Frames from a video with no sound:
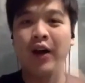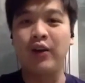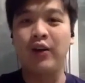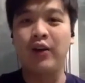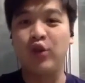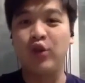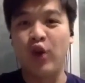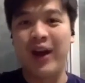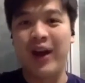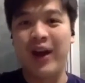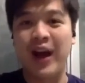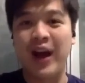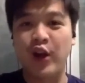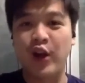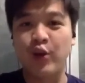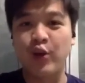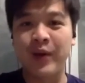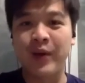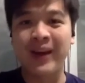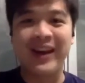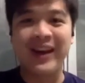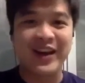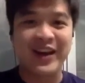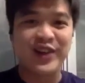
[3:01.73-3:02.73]
not
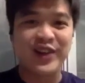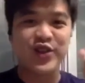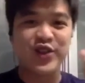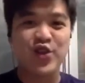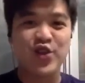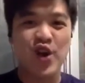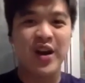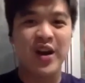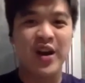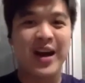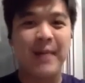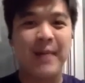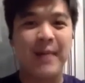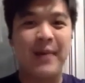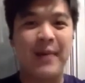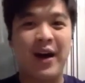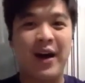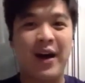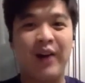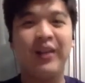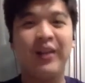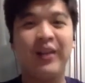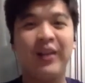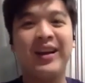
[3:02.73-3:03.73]
arguing. It is not
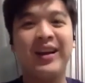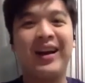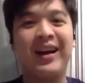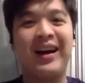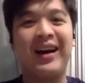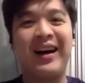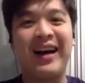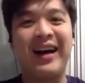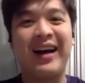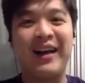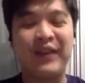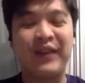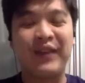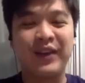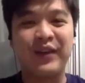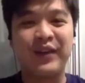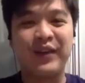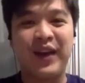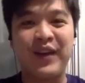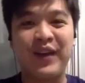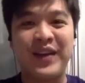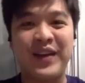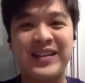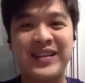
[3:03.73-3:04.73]
about having
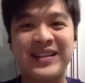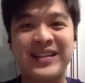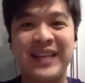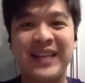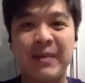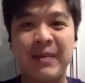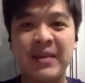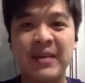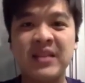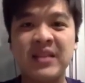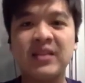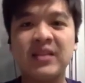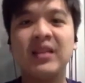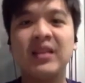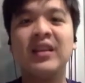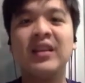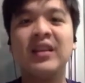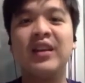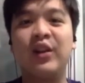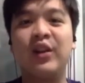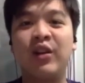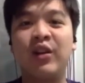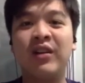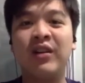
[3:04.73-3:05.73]
very fancy statements.
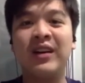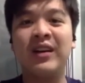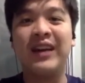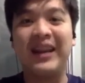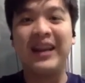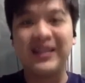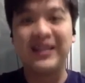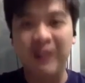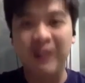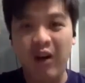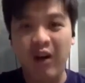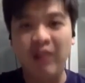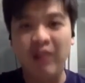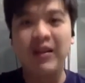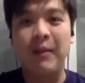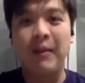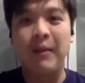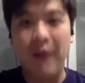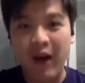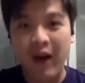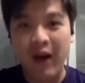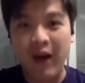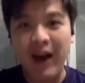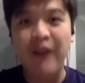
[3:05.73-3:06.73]
It's all
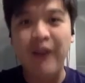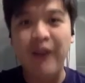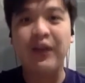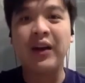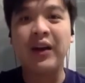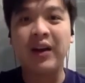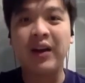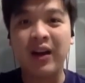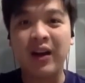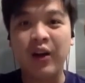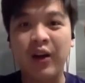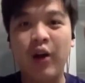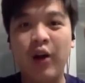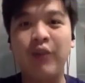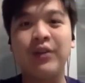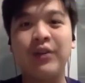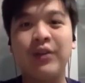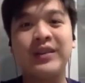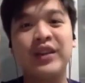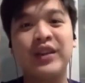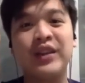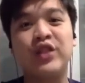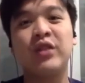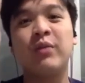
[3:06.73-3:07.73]
about having a
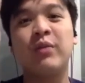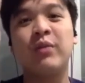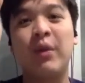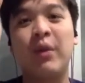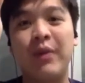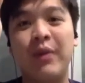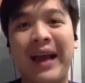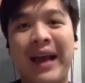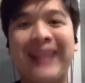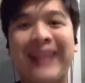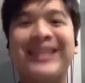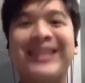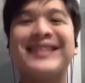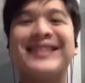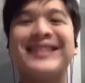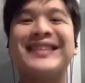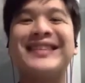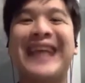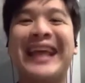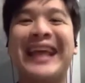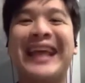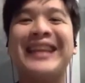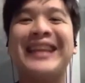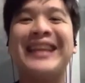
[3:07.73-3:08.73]
conversation where we
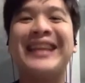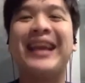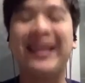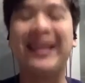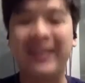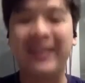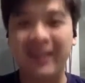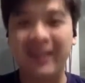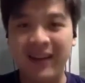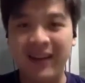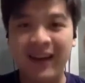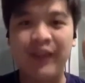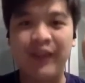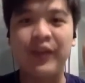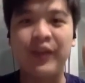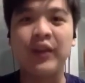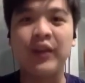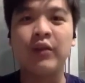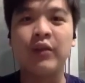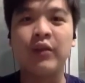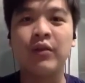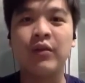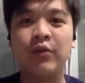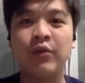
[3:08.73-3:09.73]
understand and
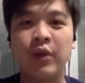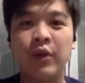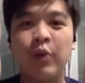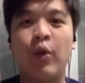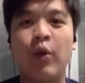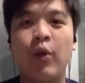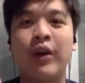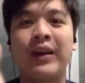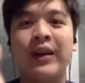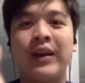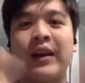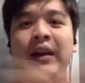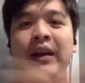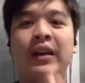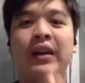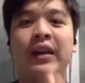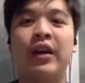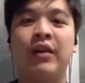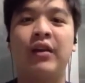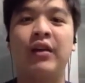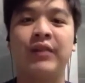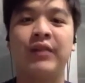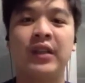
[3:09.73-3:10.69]
feel rewarded at the end of it.